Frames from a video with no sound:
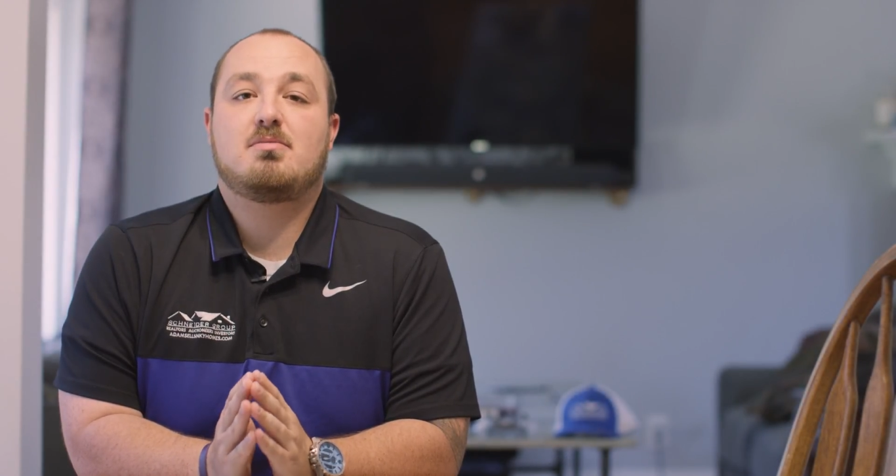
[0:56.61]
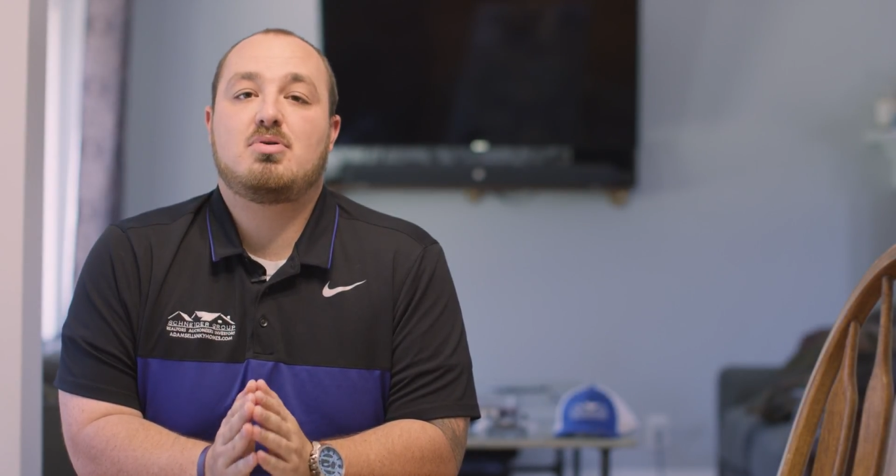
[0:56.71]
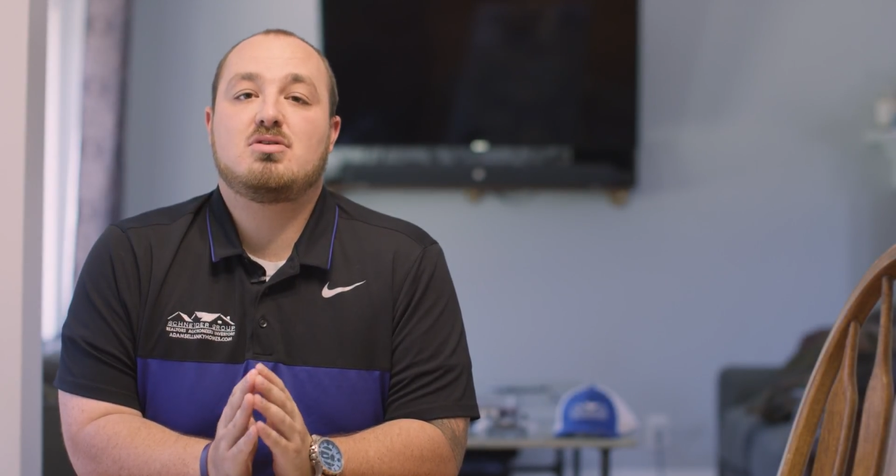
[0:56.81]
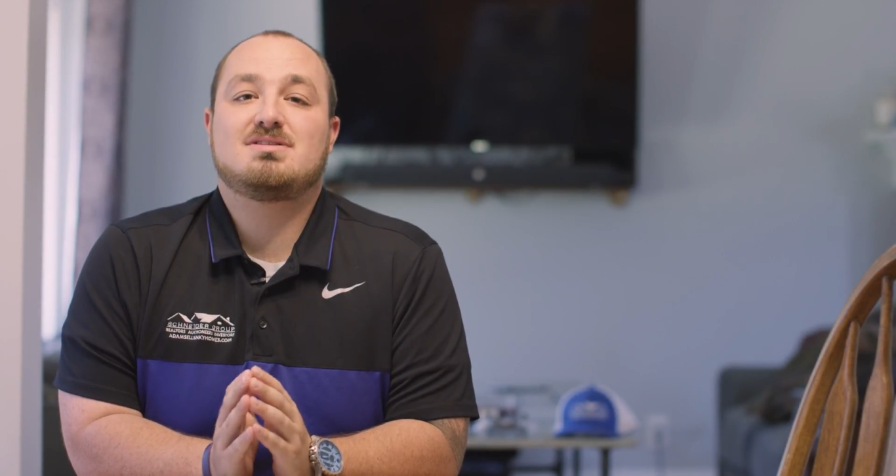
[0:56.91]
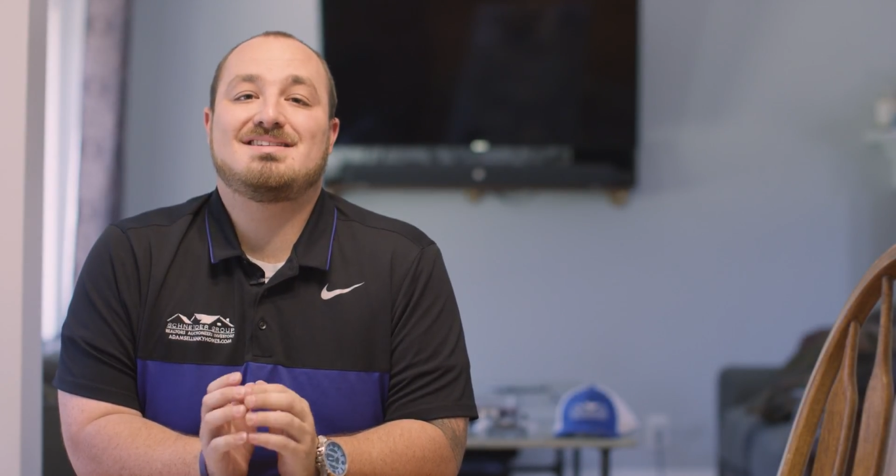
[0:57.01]
the
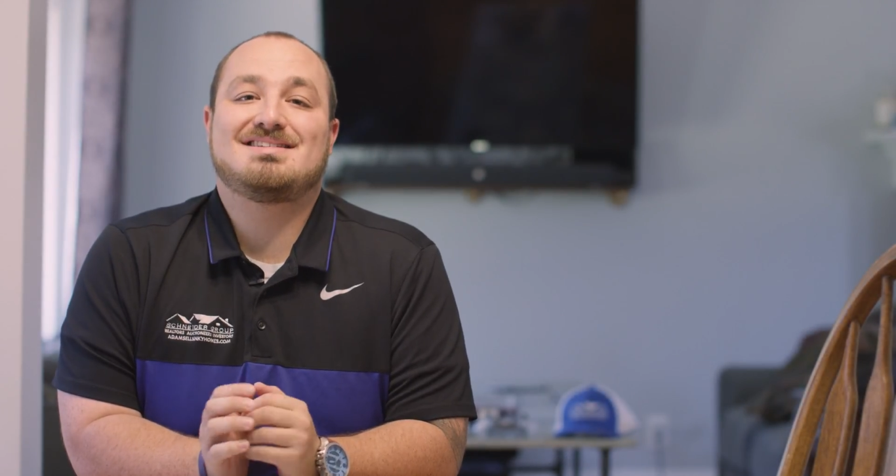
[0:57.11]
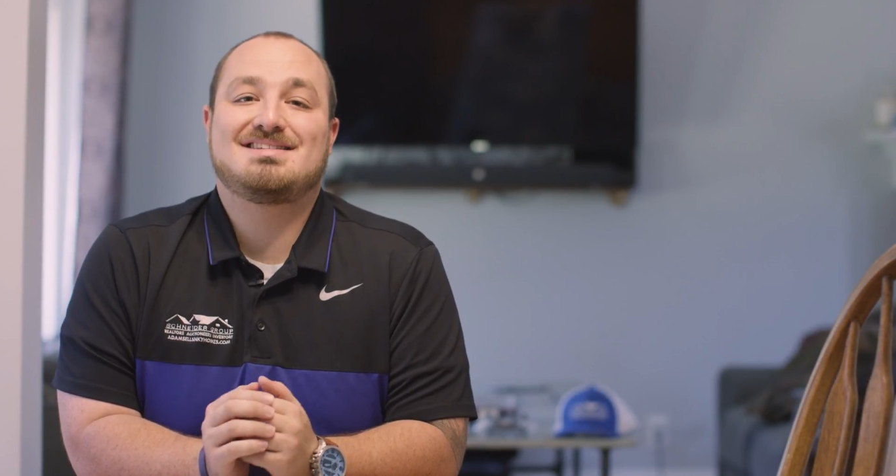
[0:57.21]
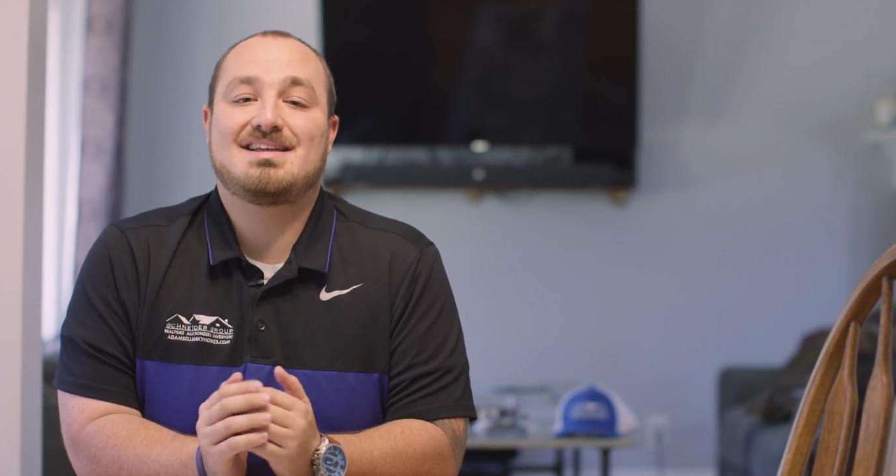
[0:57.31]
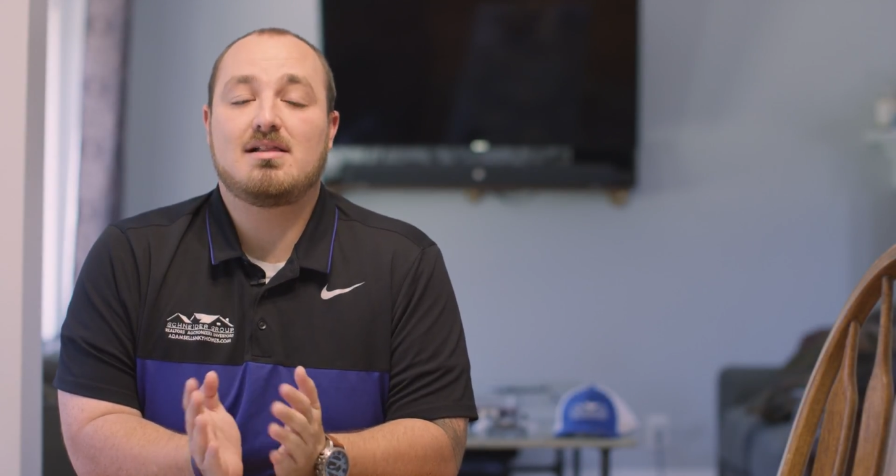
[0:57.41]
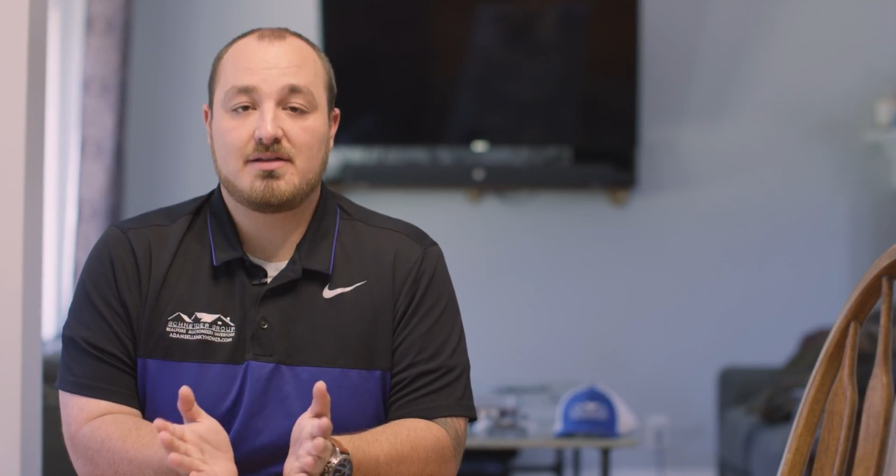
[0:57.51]
person
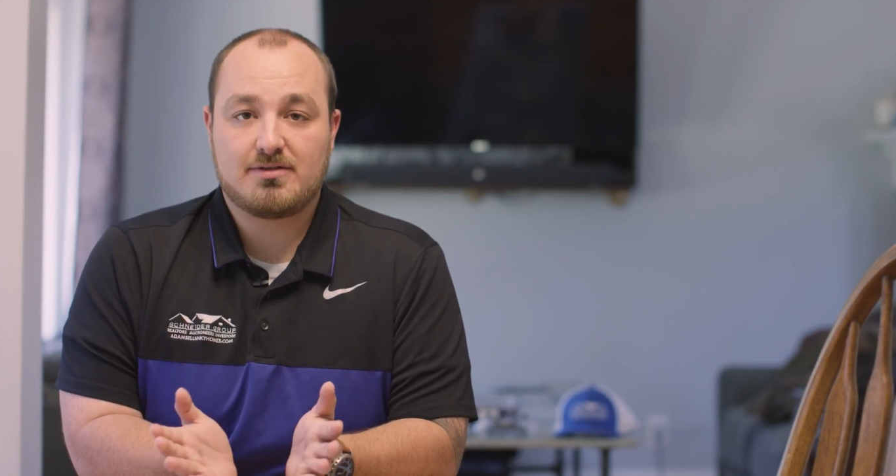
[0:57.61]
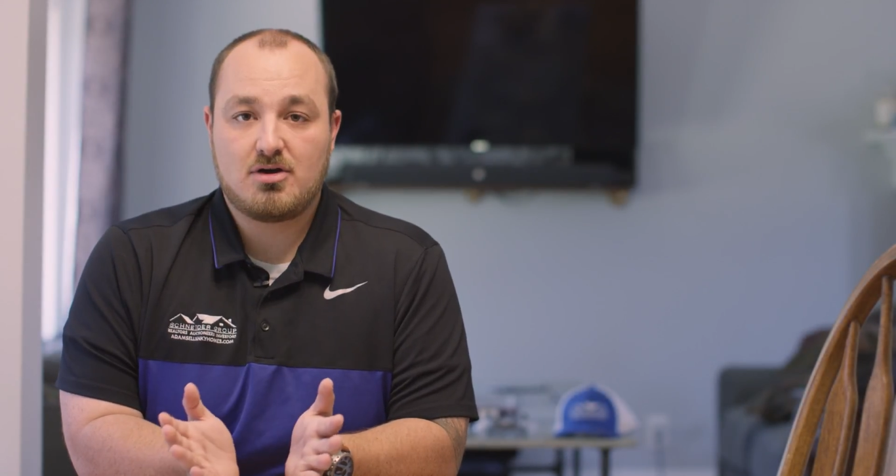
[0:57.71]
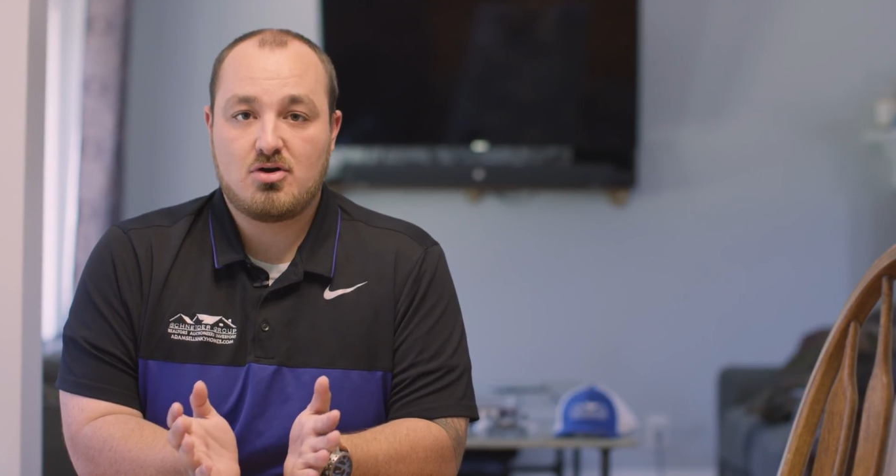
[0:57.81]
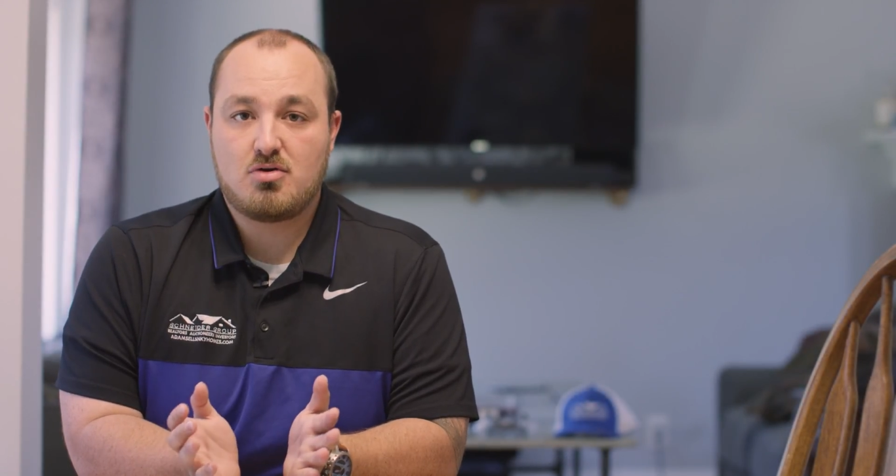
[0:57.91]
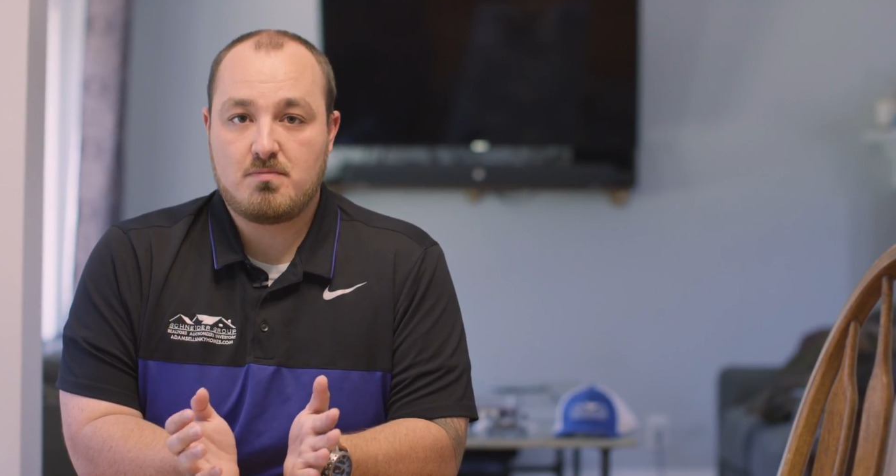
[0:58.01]
selling the
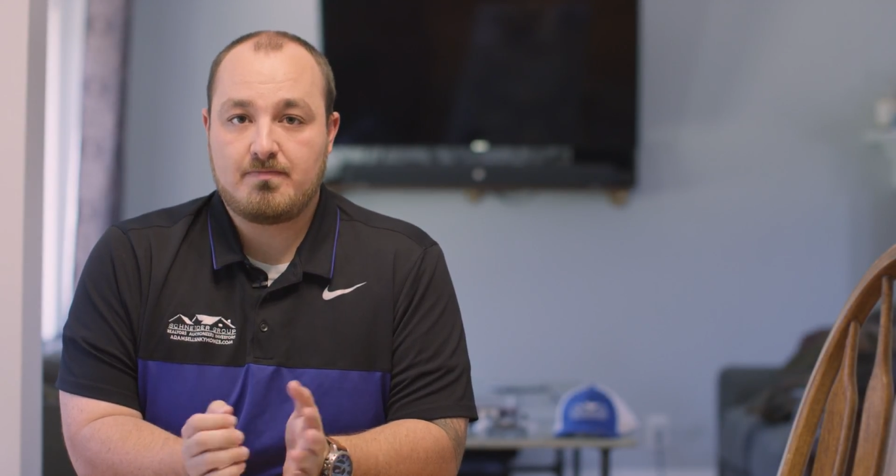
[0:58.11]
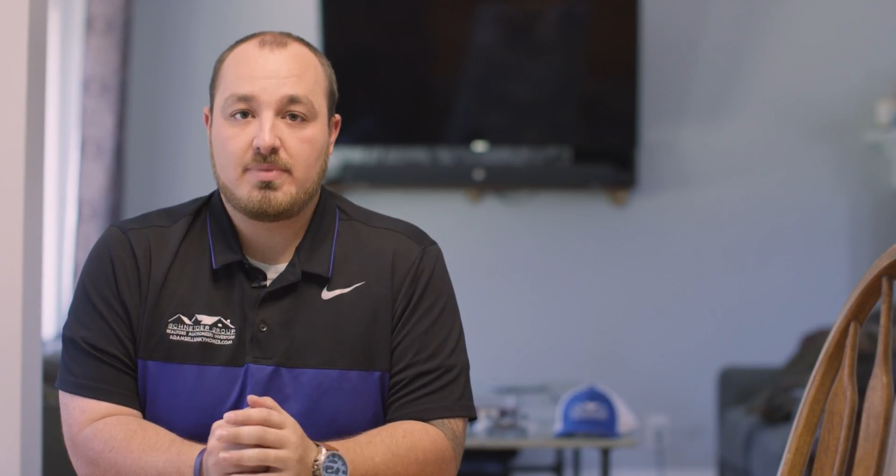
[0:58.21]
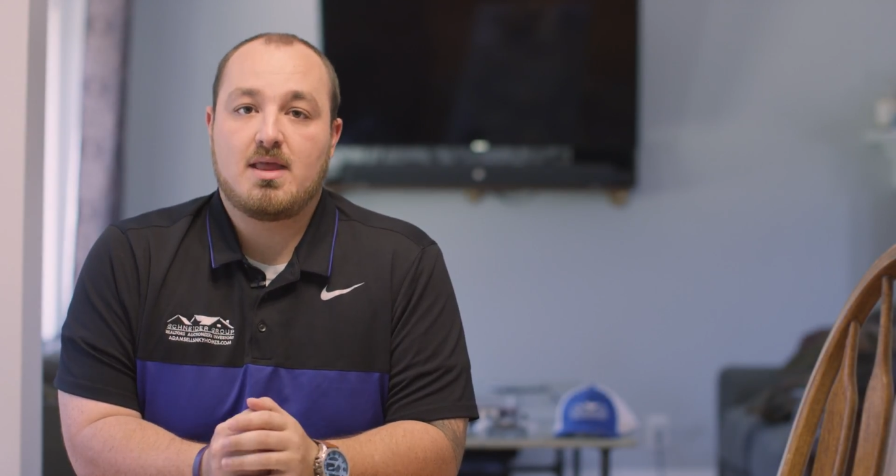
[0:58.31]
home